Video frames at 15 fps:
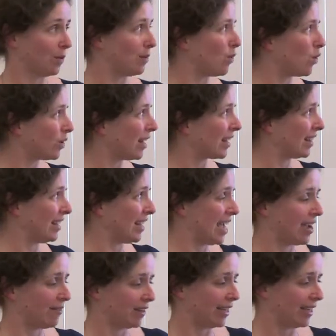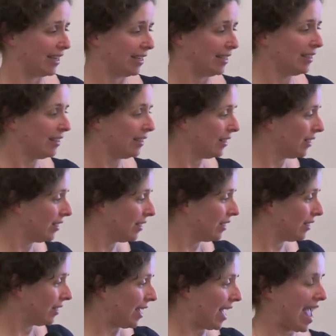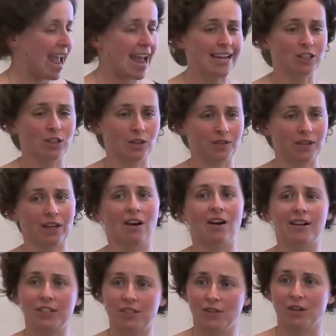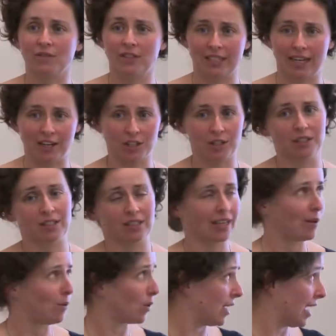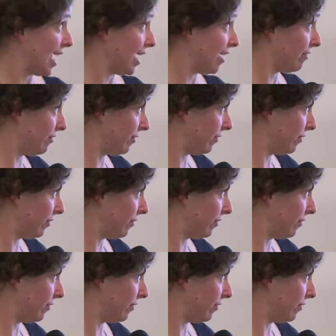we're more likely to have a handle on the kinds of conversations that they want to have